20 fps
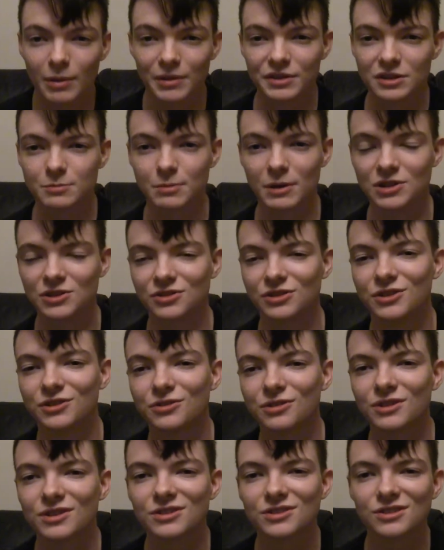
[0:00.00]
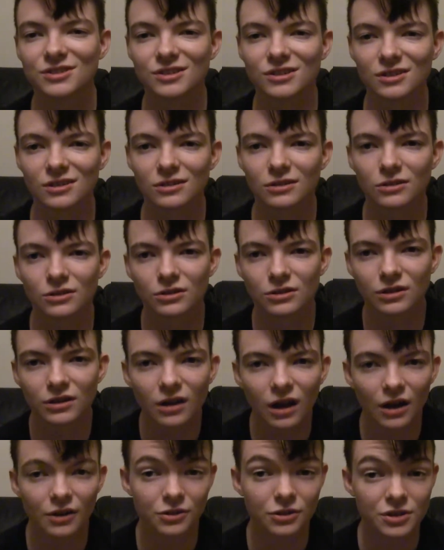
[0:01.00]
about their special interest, you're going
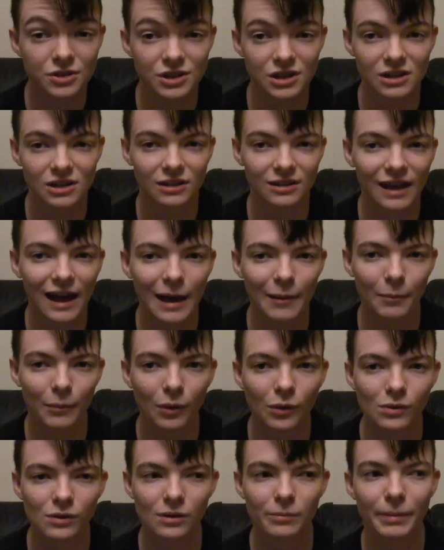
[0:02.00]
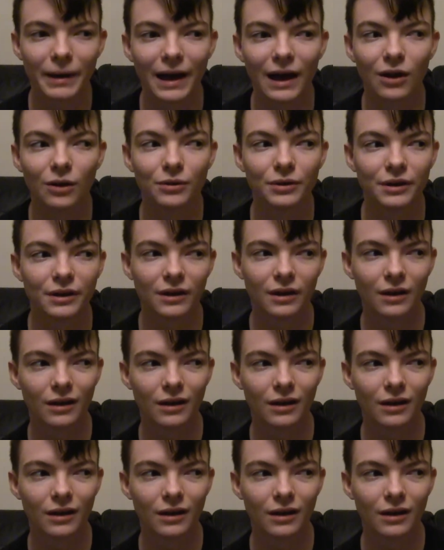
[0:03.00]
to understand a lot more about